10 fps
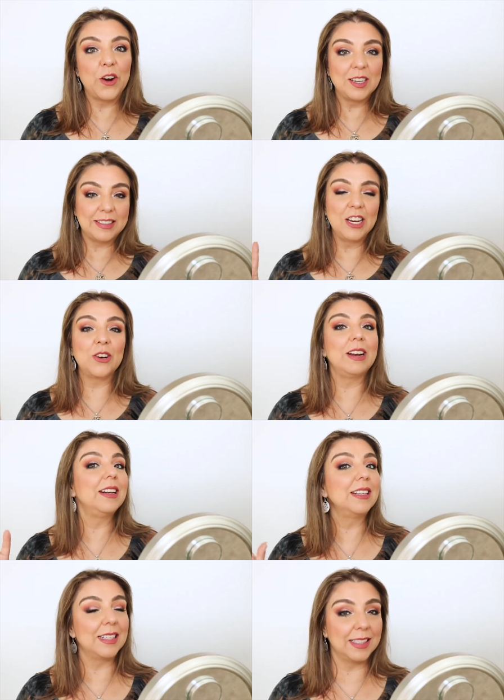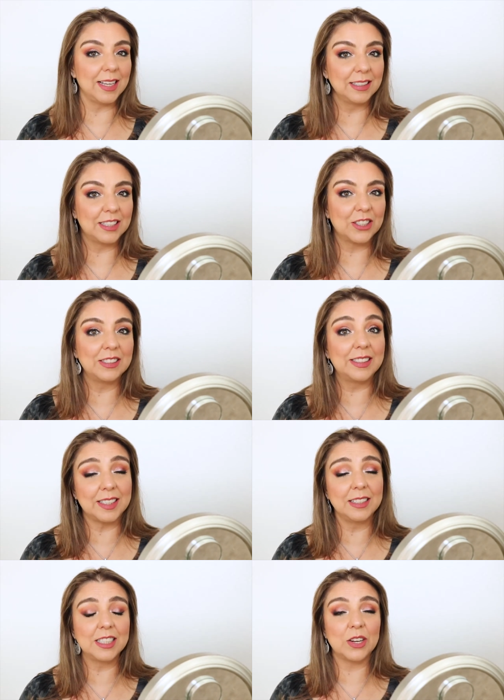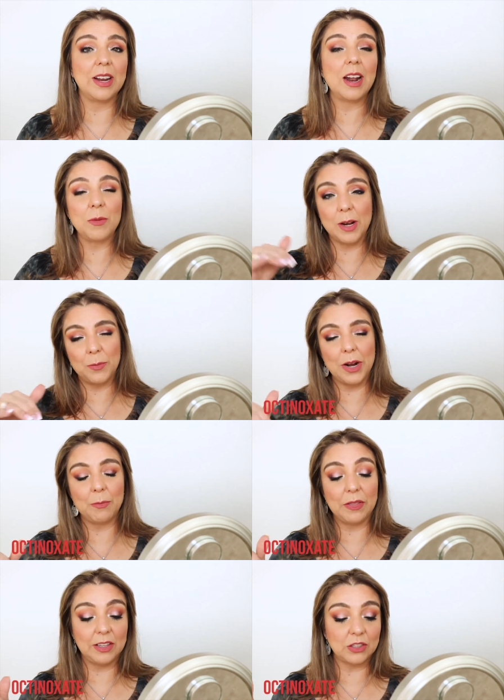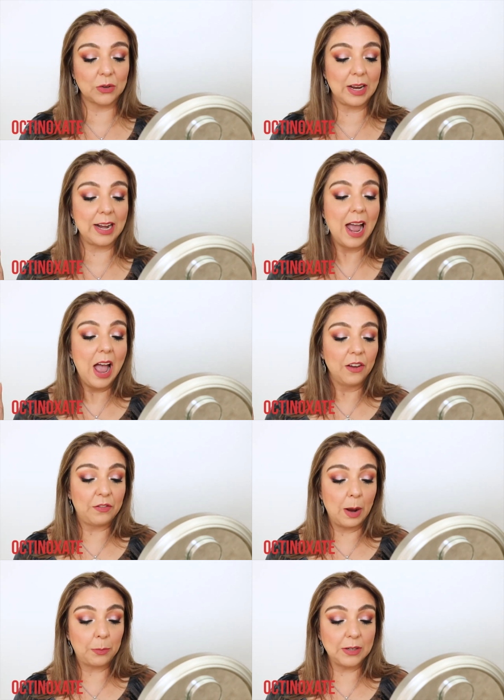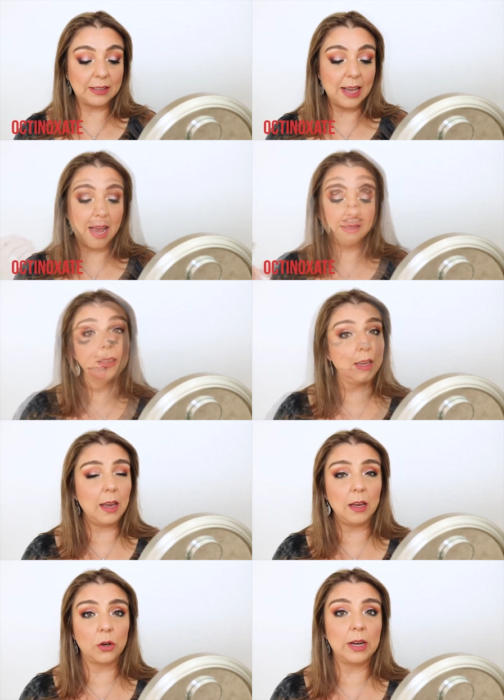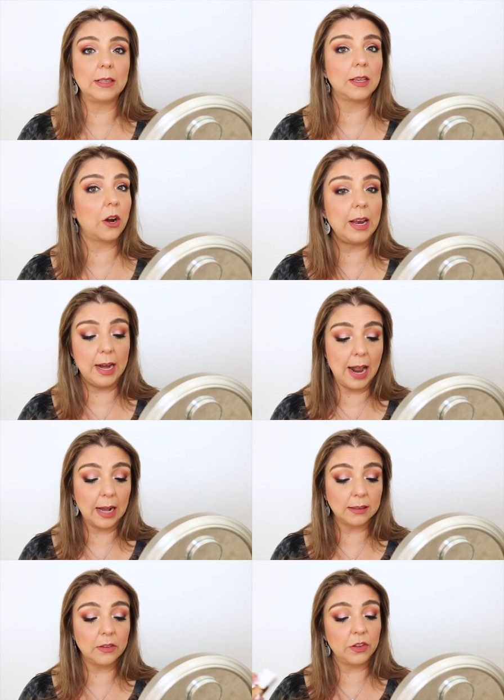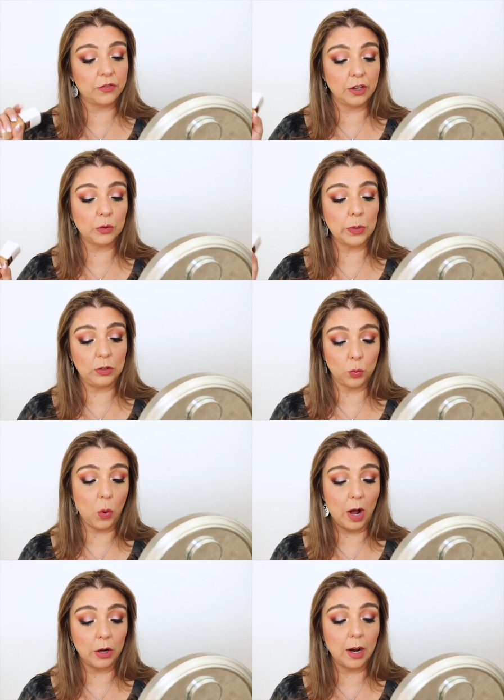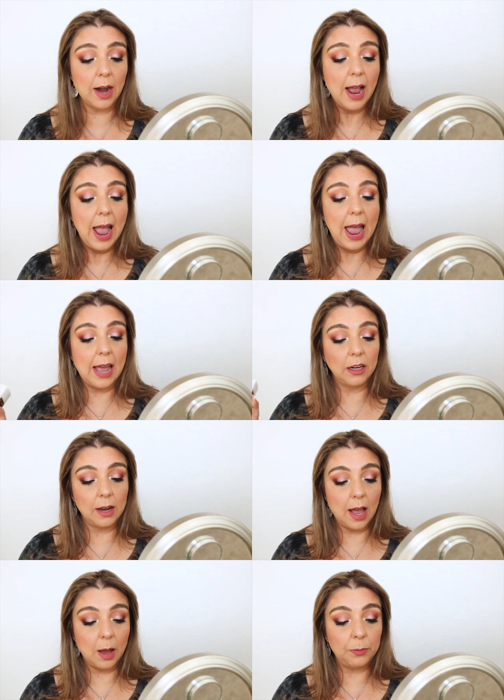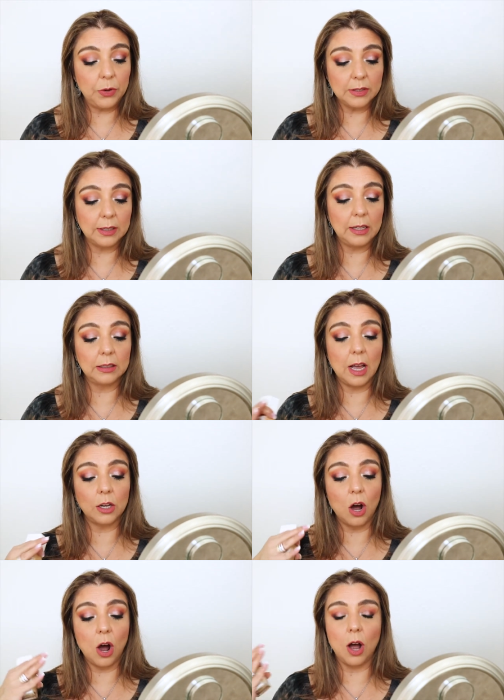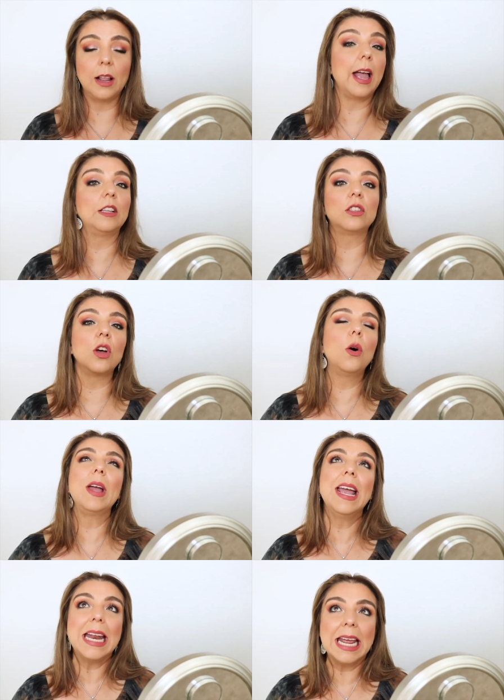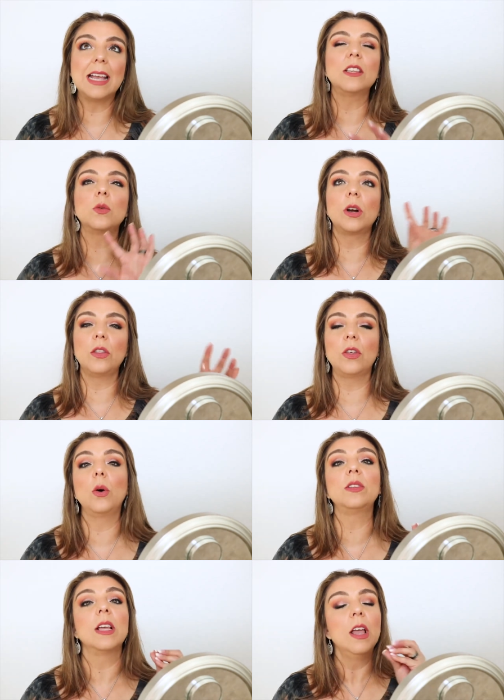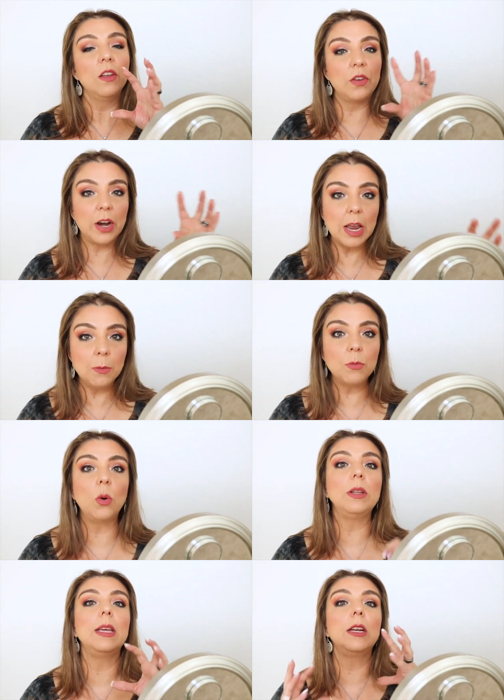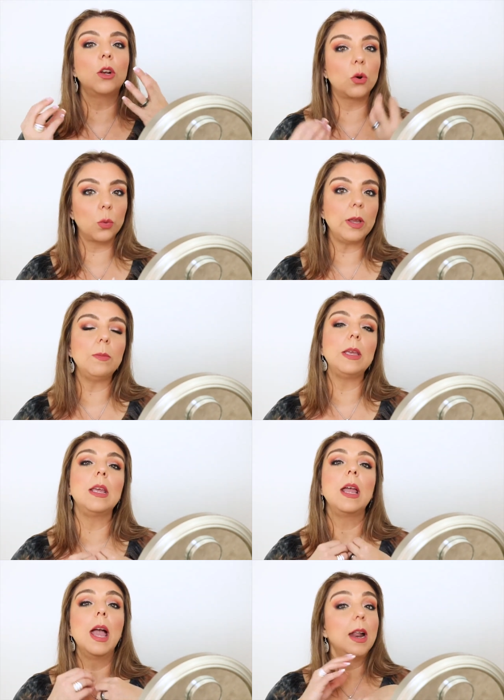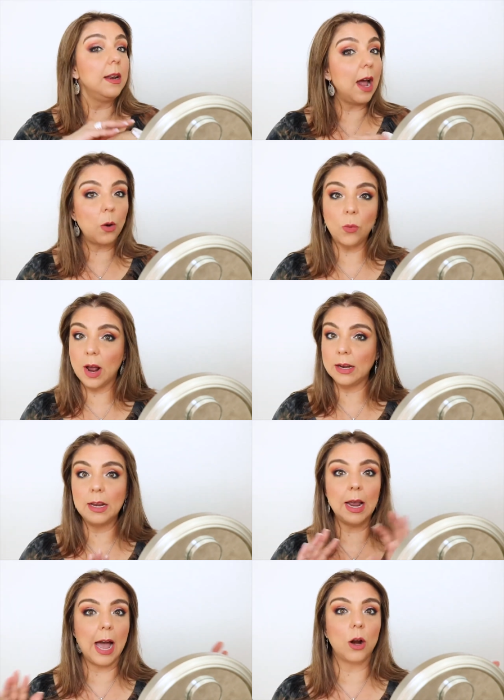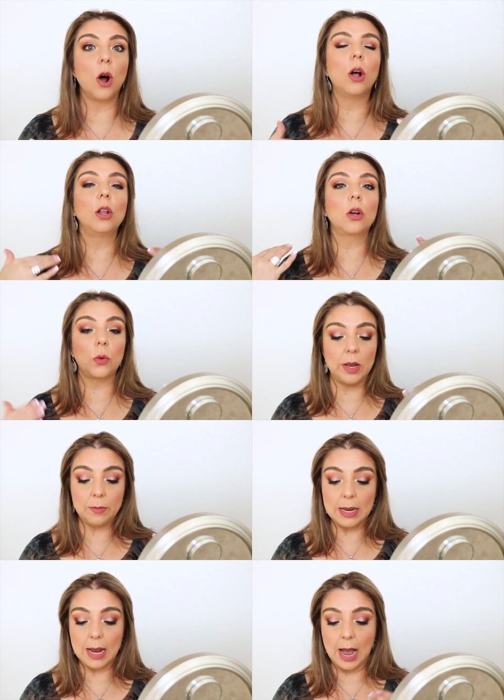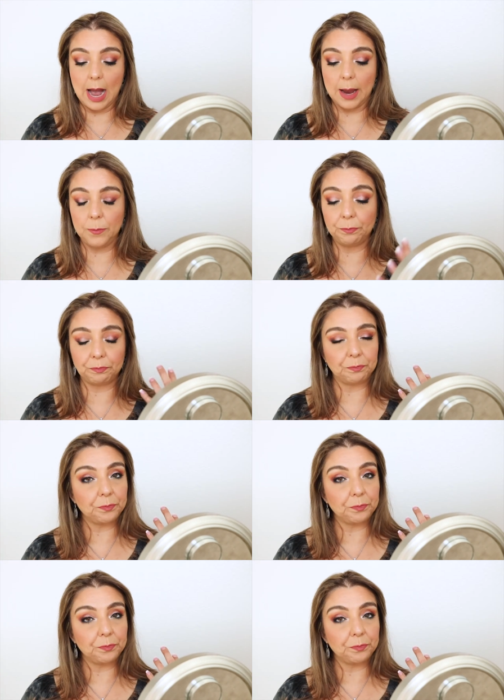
first ingredient is a sun, sunscreen. I'm going to put them on the screen. 5%. The ingredients that are inactive, the first one is water and uh, butylene glycol. And so it is one of those very emollient, creamy, not runny at all, creamy, um,